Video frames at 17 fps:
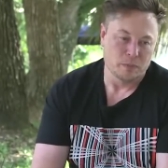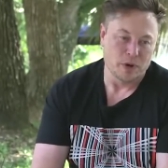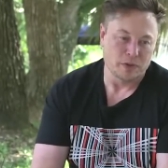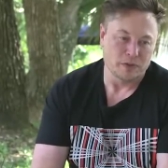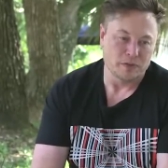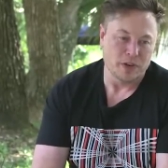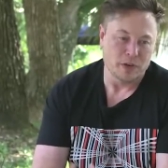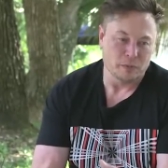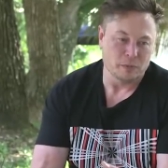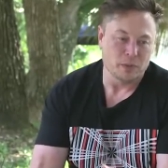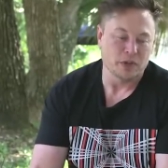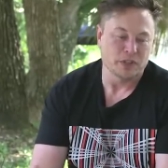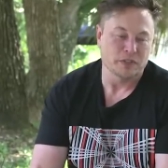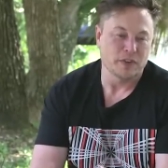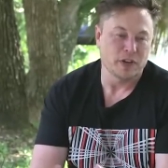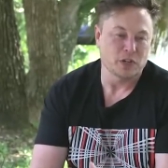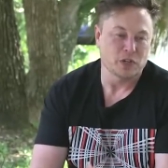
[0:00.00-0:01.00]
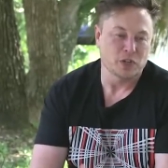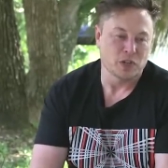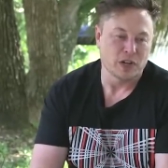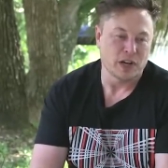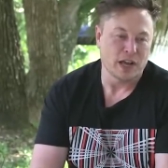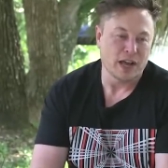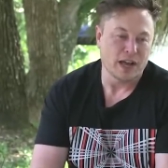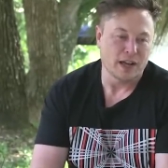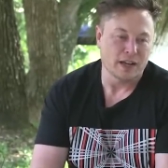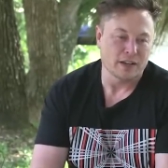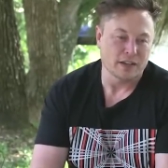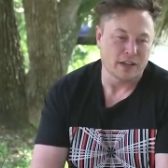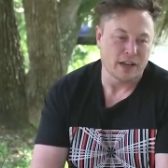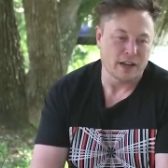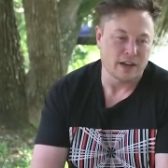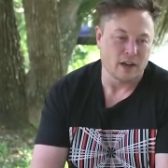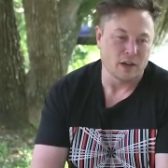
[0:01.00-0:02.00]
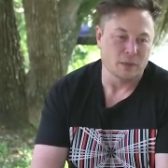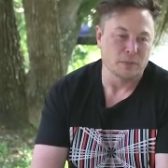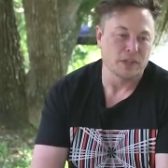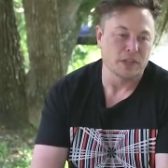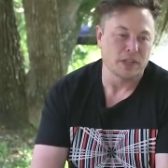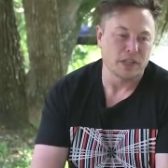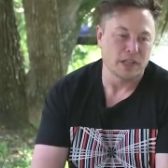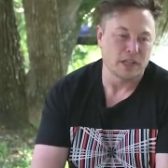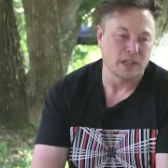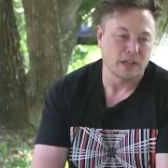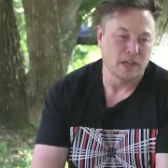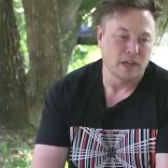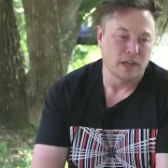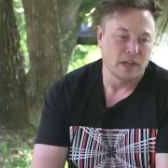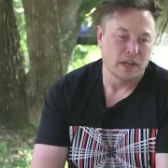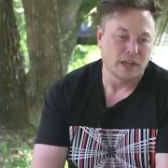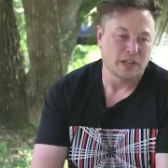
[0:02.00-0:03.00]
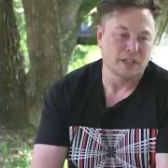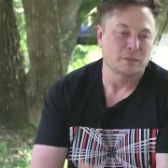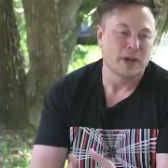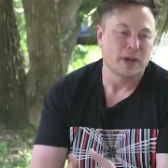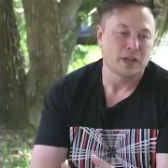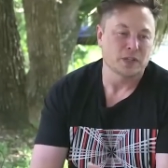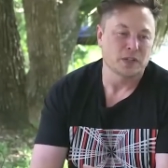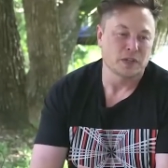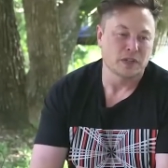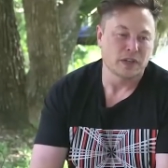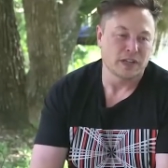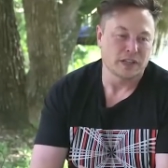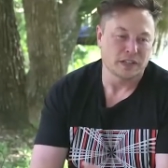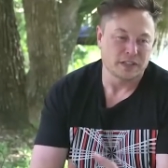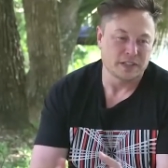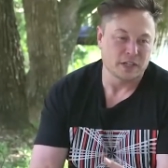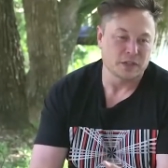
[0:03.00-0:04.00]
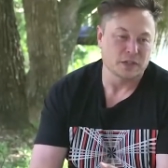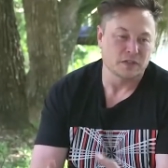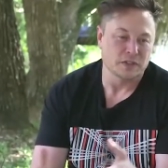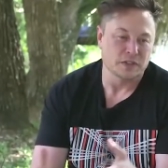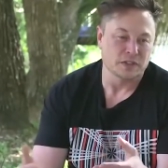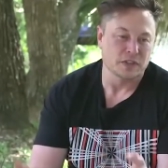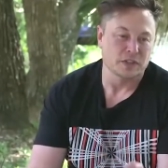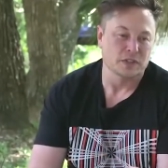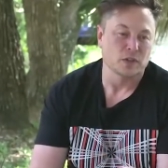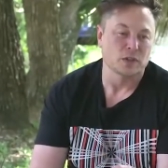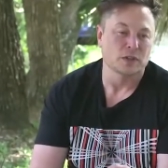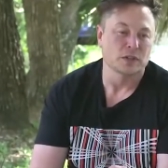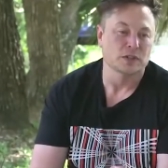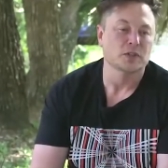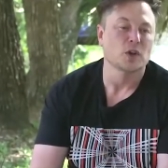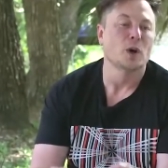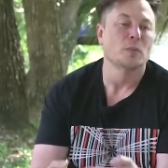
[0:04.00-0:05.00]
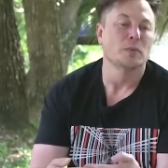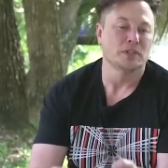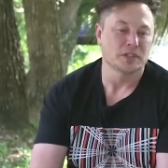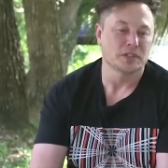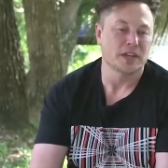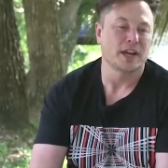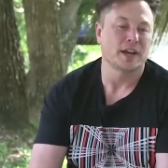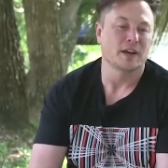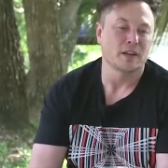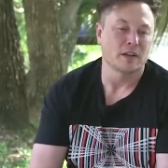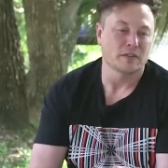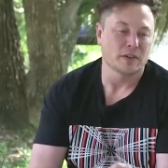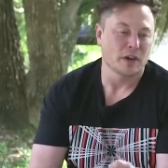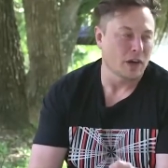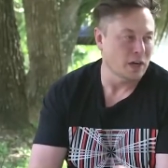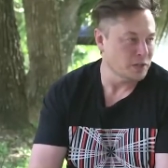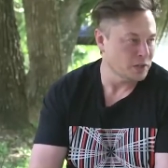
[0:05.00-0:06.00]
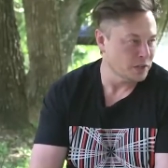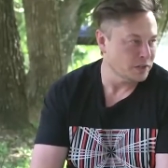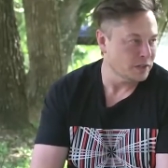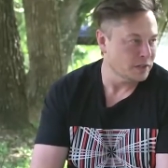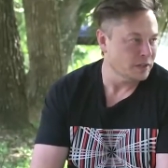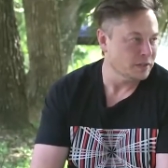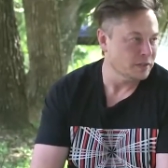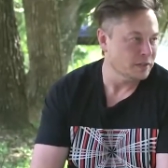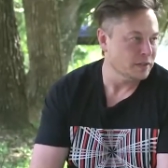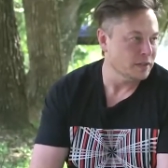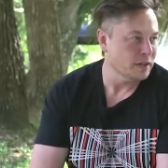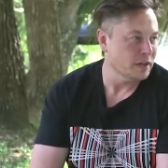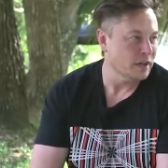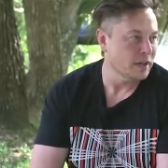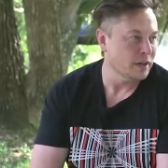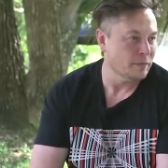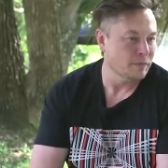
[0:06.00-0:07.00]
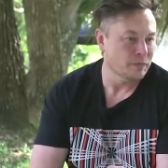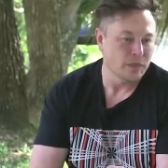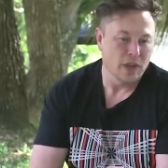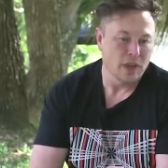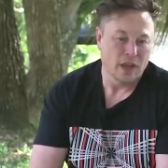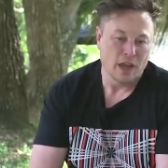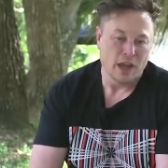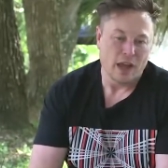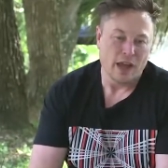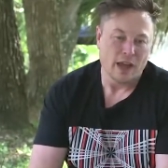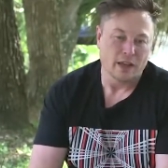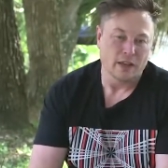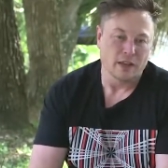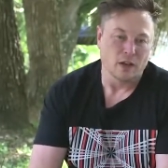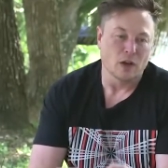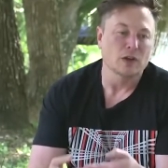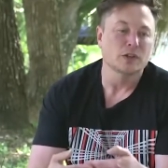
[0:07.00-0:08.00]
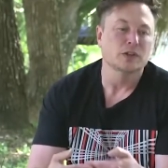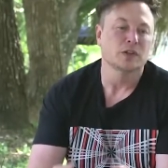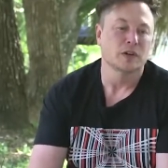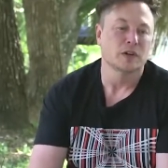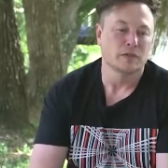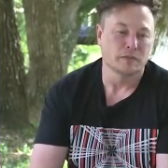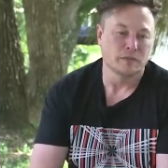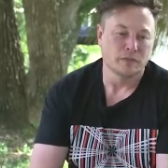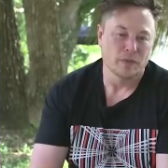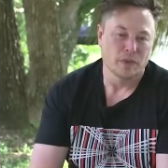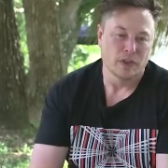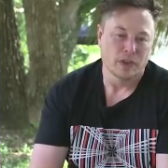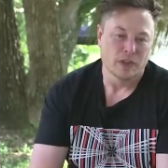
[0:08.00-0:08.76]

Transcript: preserva preservation and and ultimately the expansion and extension of the, the, the scope and scale of consciousness uh, and the long-term